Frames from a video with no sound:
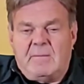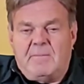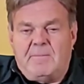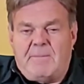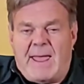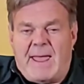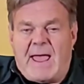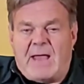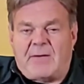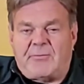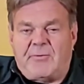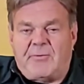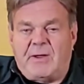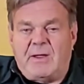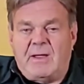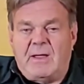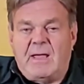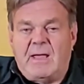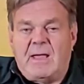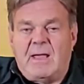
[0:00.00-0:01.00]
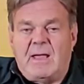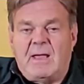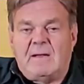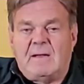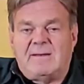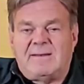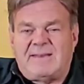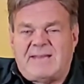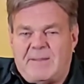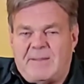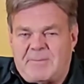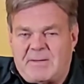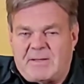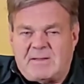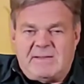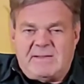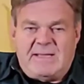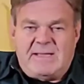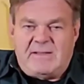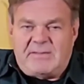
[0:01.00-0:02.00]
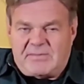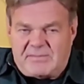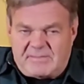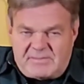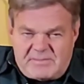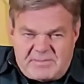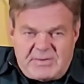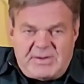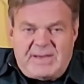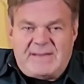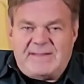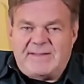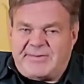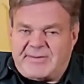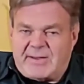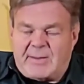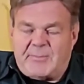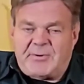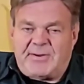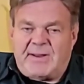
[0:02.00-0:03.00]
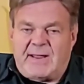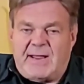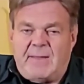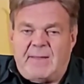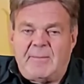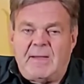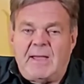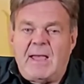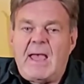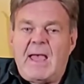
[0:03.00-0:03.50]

battery, typically during the summertime.